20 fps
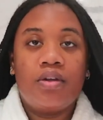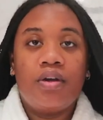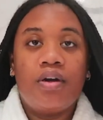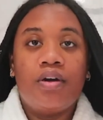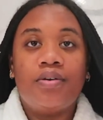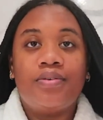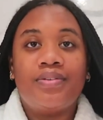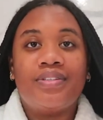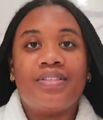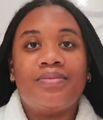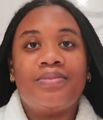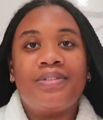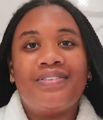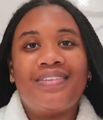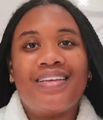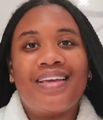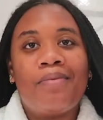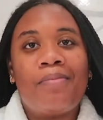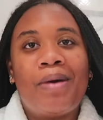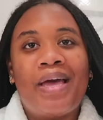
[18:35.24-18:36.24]
Oh, and sometimes
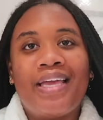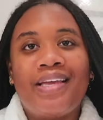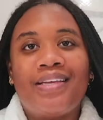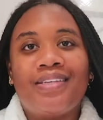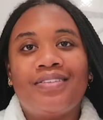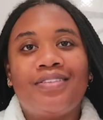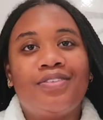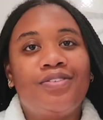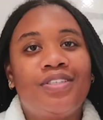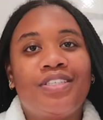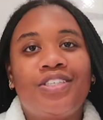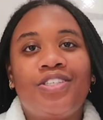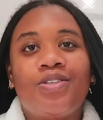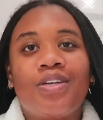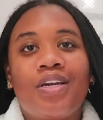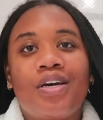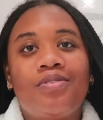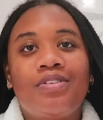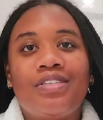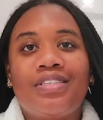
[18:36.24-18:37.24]
I get my hands too, because you
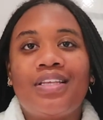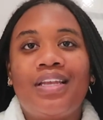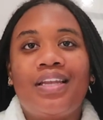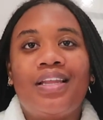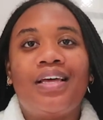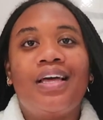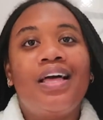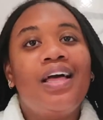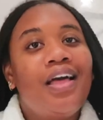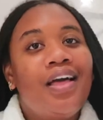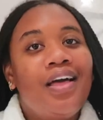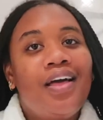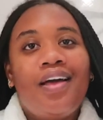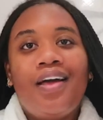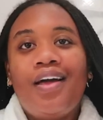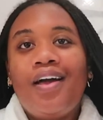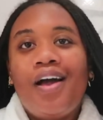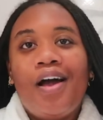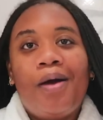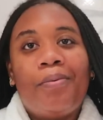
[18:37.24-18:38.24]
can always tell a
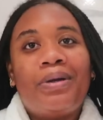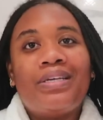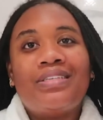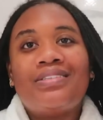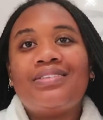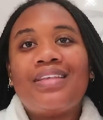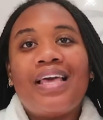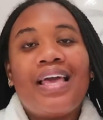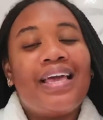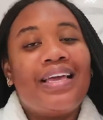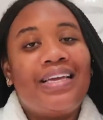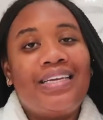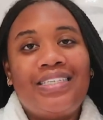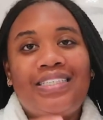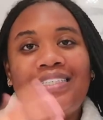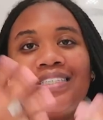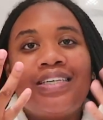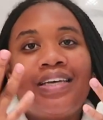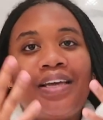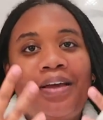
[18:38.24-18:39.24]
person's
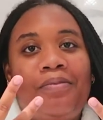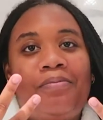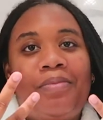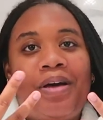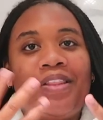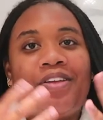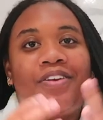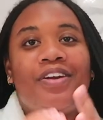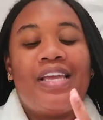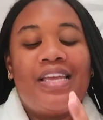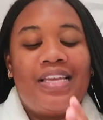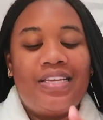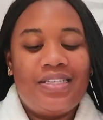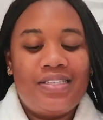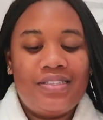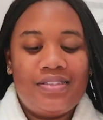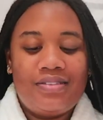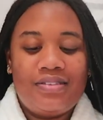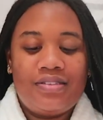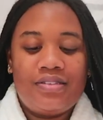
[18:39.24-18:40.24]
age by their
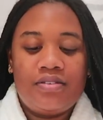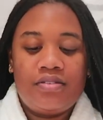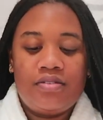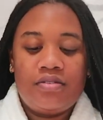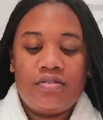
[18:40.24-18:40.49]
hands.